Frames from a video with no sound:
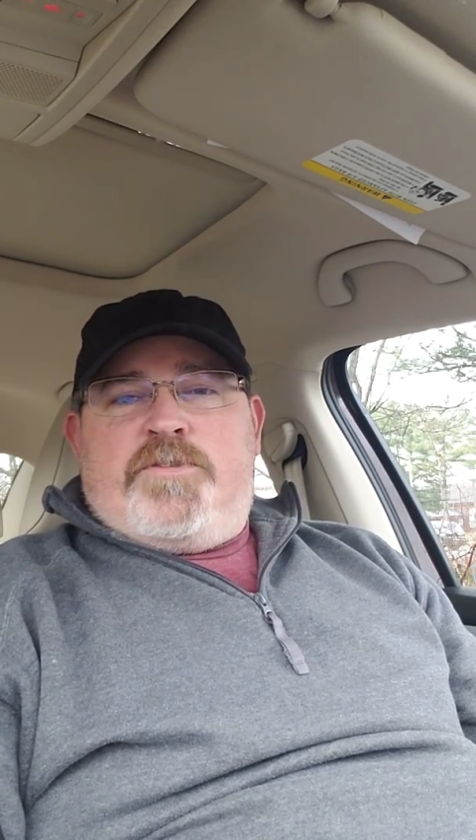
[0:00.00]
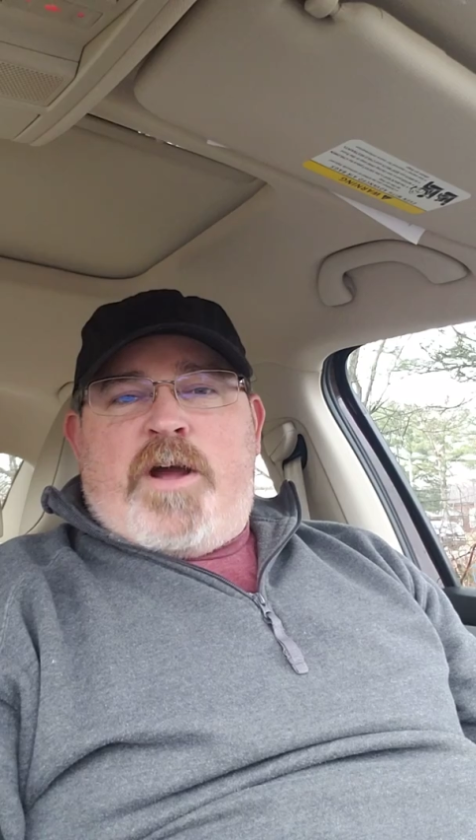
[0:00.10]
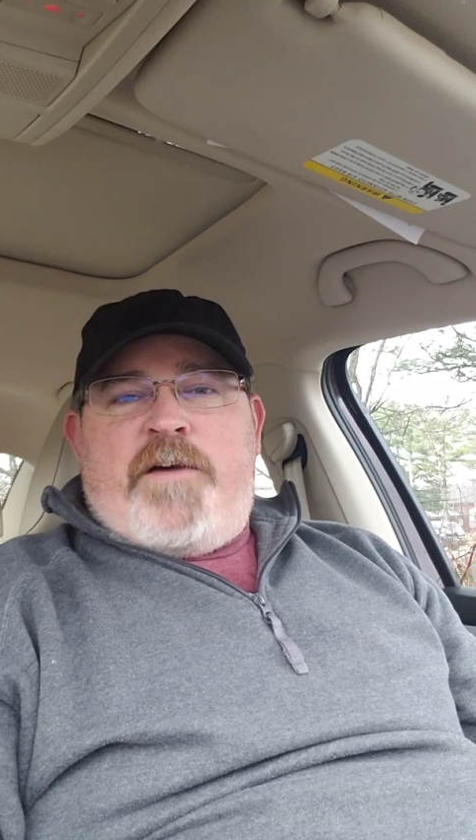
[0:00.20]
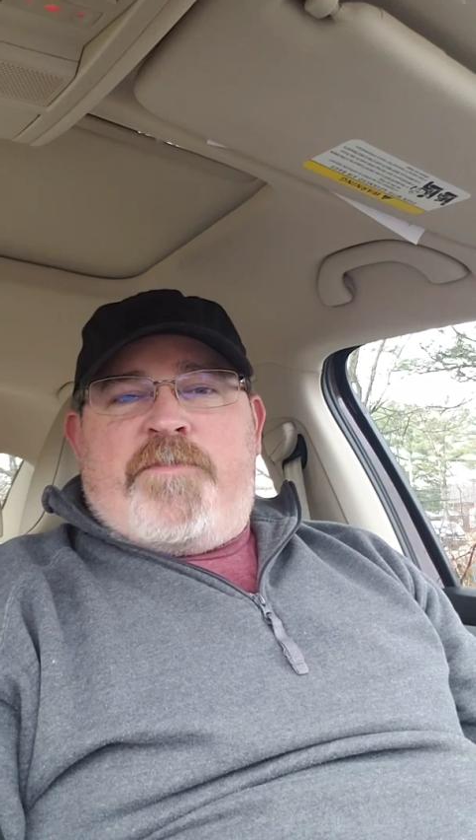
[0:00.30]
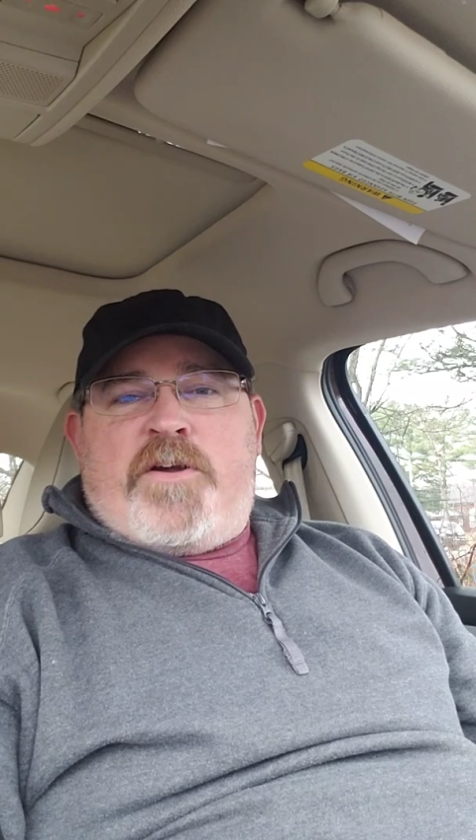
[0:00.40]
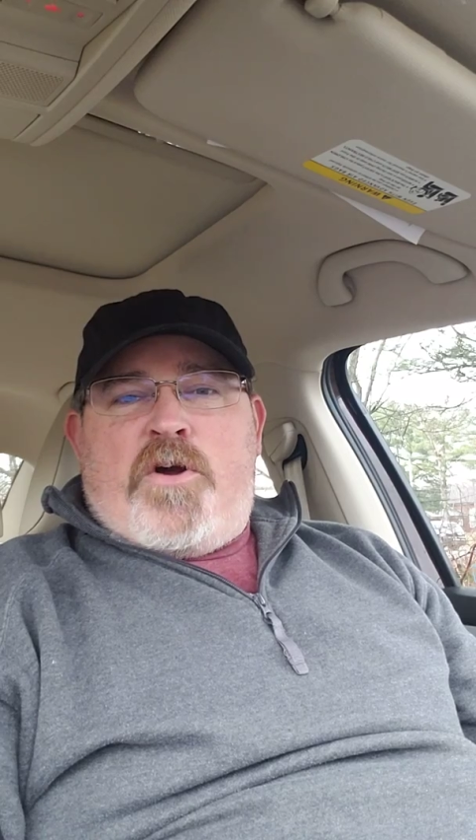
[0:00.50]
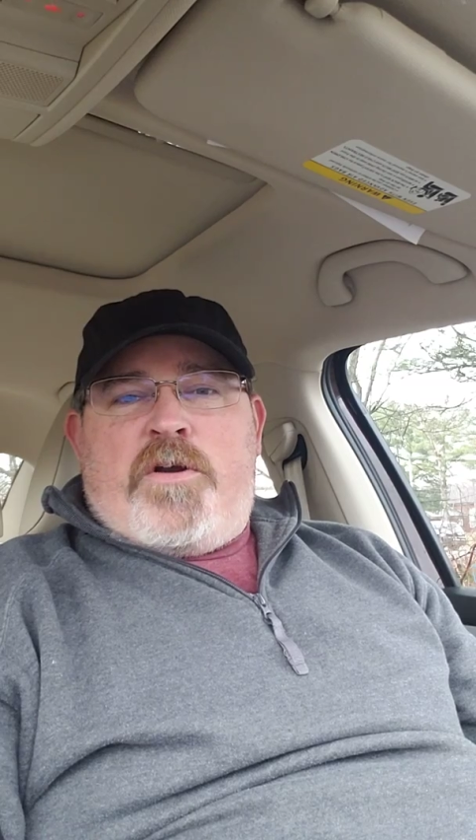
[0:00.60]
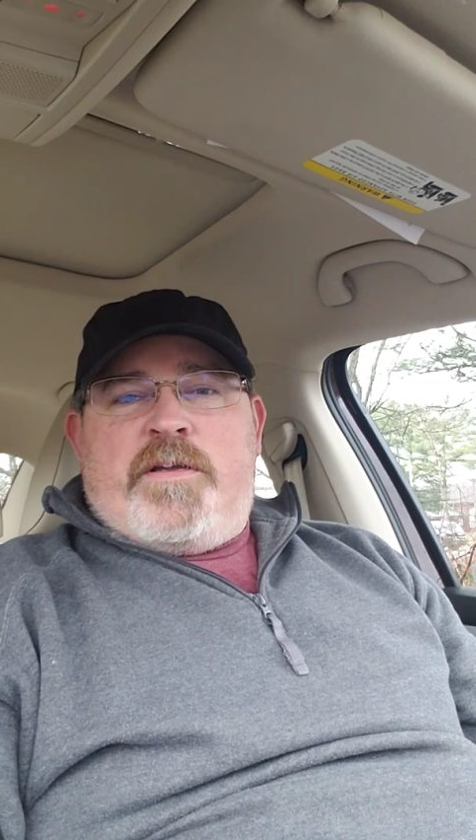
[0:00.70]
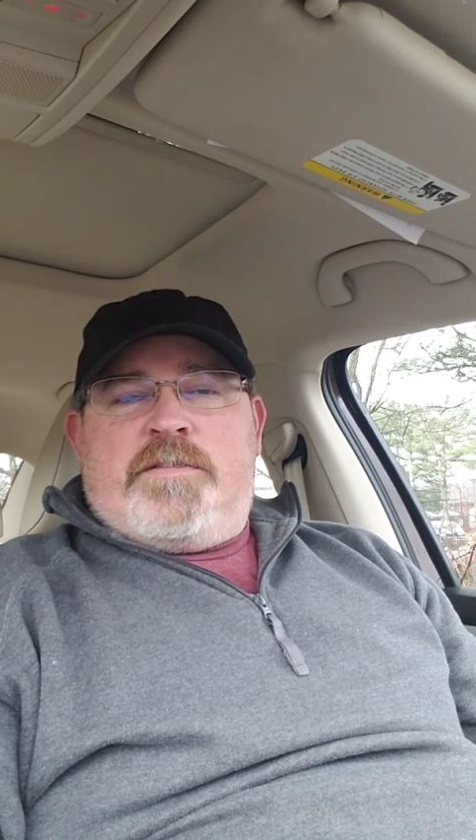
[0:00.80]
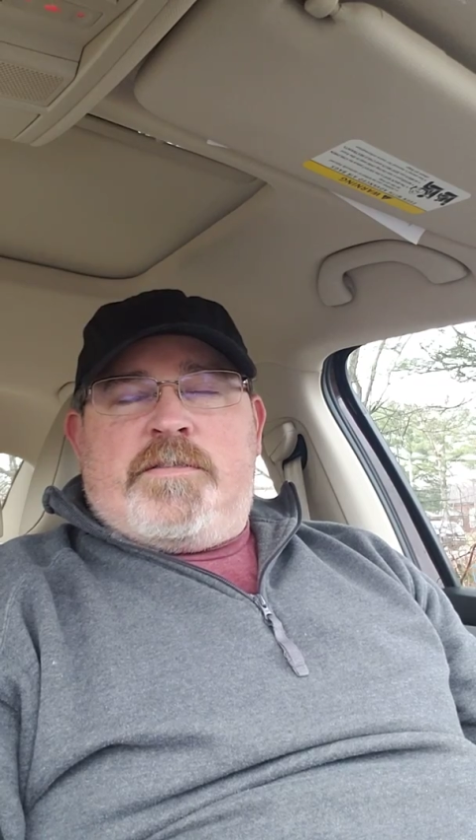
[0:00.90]
graphic
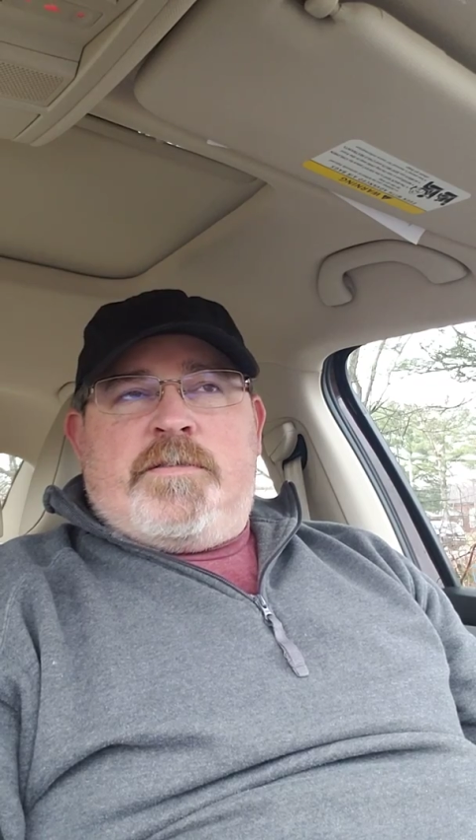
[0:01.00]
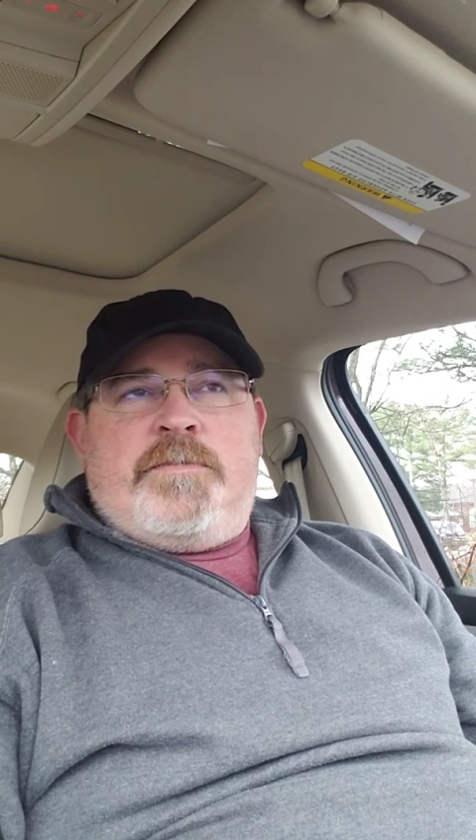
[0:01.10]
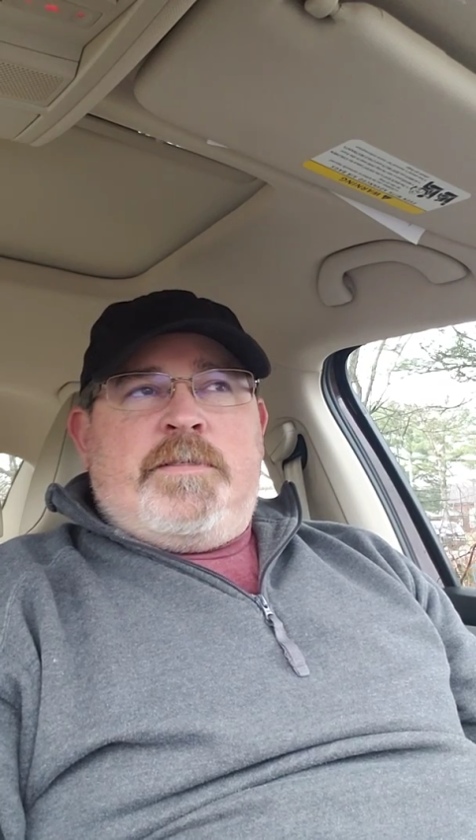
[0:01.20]
artist.